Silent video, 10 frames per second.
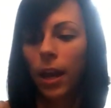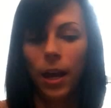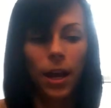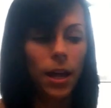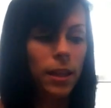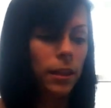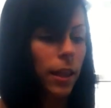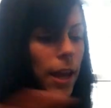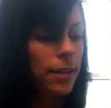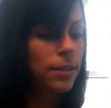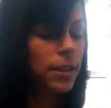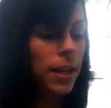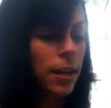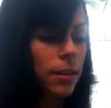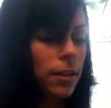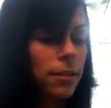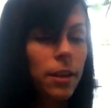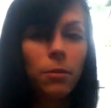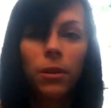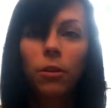And lastly, because I
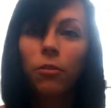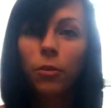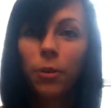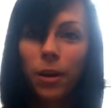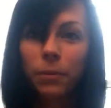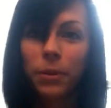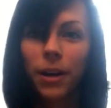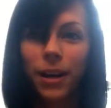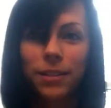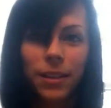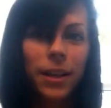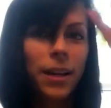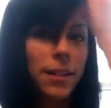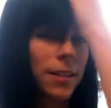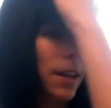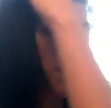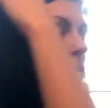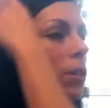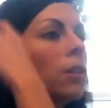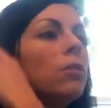don't want to overwhelm you guys, like I said,
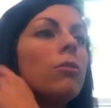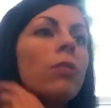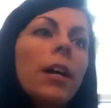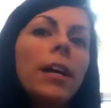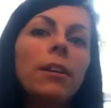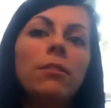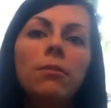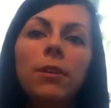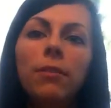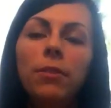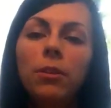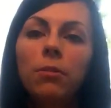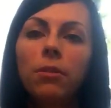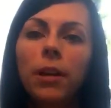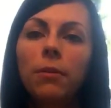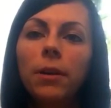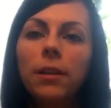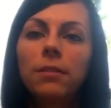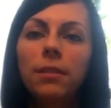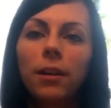I'm just trying to give you great
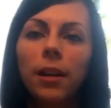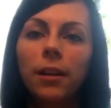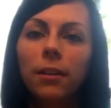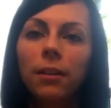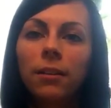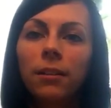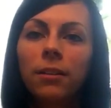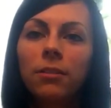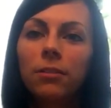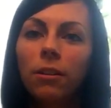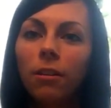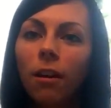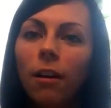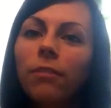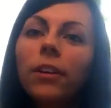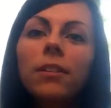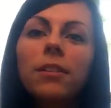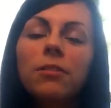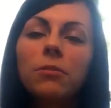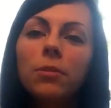ways to kind of start off in
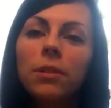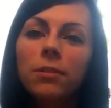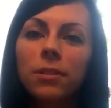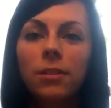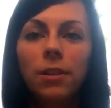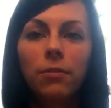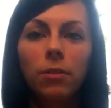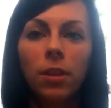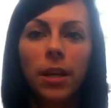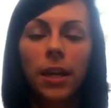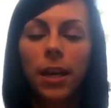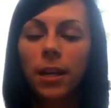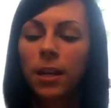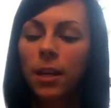essential oils and see if you like it.